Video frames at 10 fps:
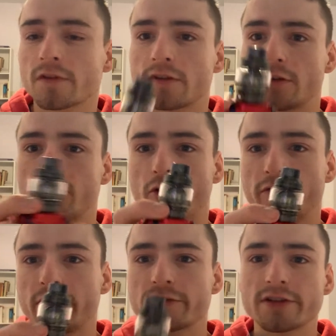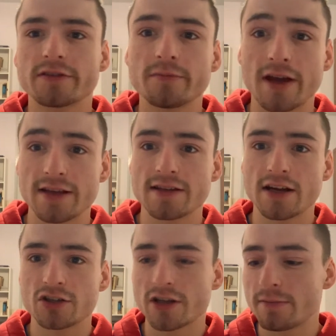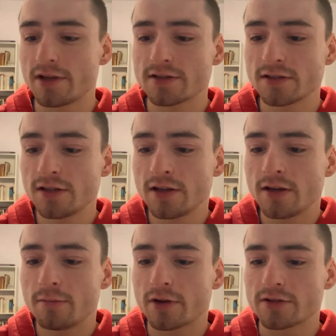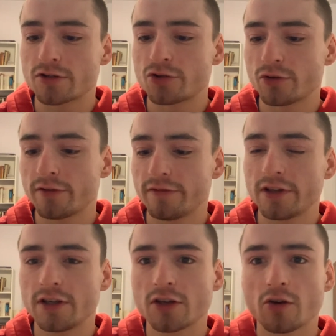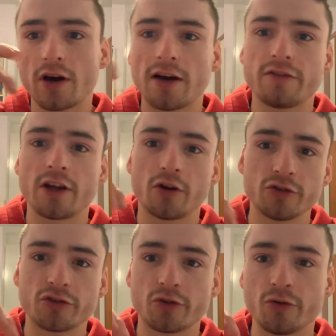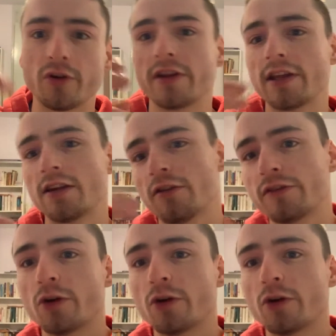The top fill system is actually amazing because it's so convenient. You're not having to unscrew it, and then you have